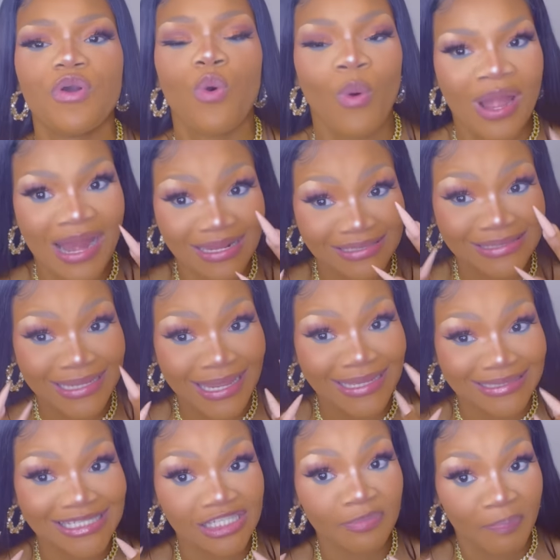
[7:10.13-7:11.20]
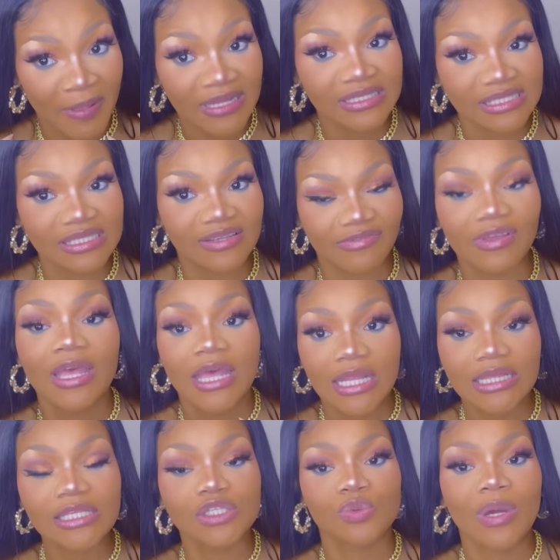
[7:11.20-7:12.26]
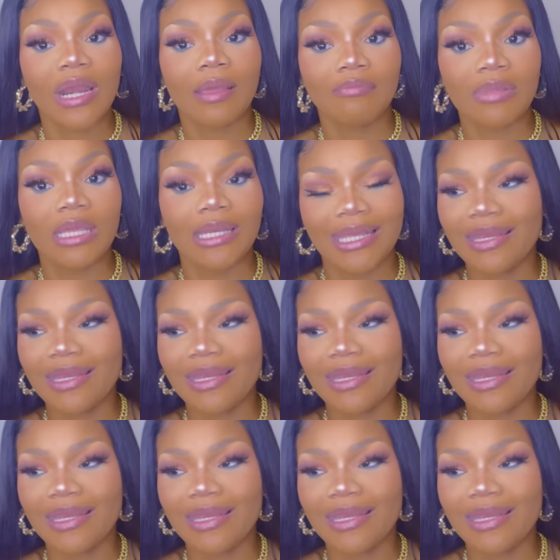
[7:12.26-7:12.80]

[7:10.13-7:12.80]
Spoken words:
When I say expensive, this is what I mean.